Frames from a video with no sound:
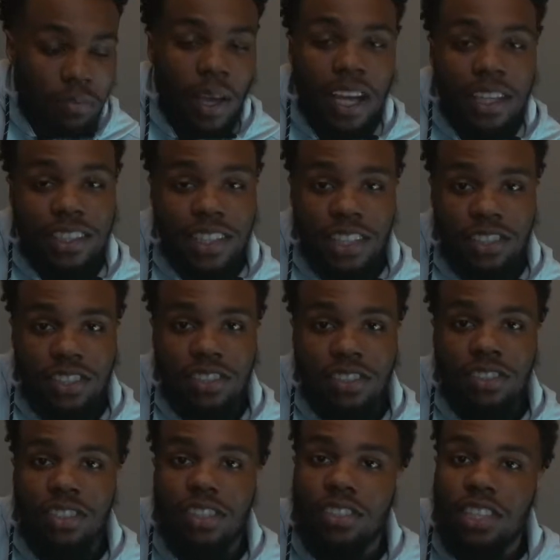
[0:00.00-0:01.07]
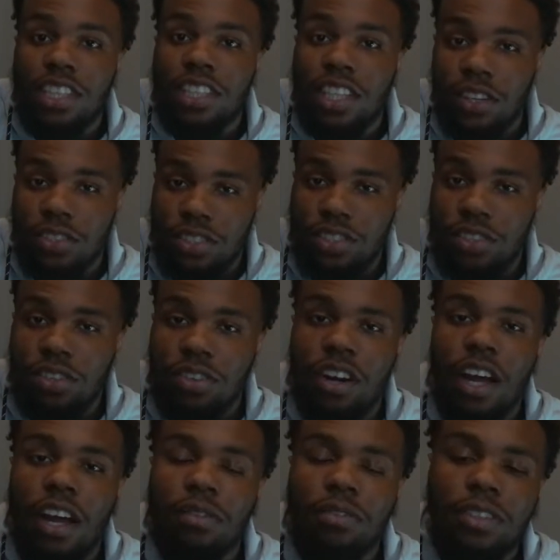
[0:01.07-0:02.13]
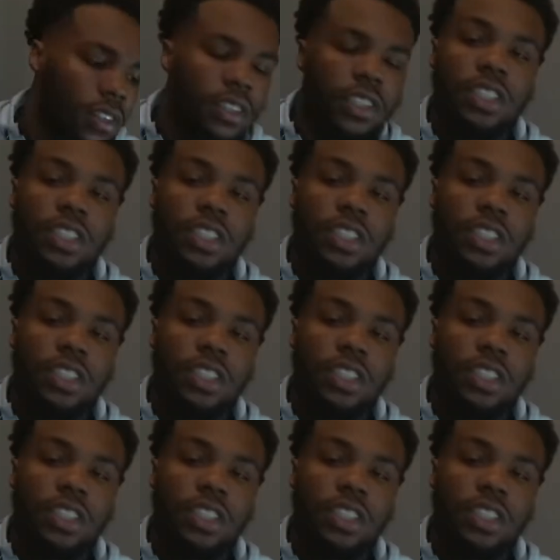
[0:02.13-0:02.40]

pay attention to the details in your craft.